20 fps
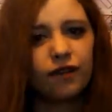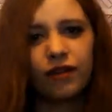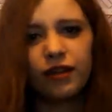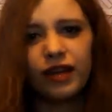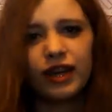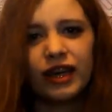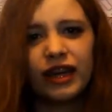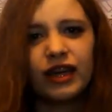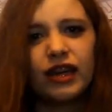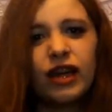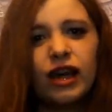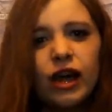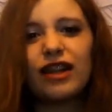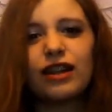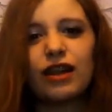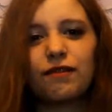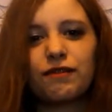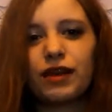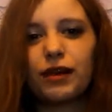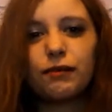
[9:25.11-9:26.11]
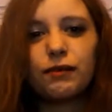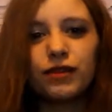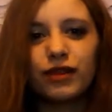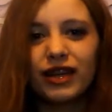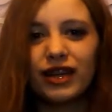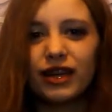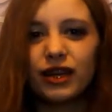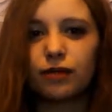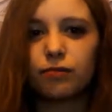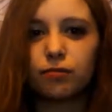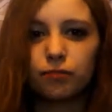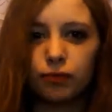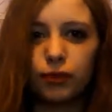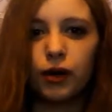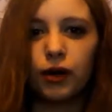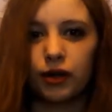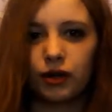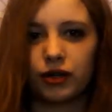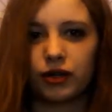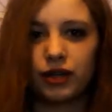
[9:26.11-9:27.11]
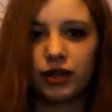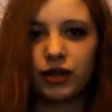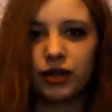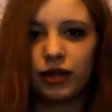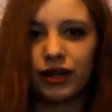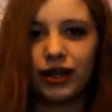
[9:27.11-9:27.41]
of thing. Not enough. I would like a book.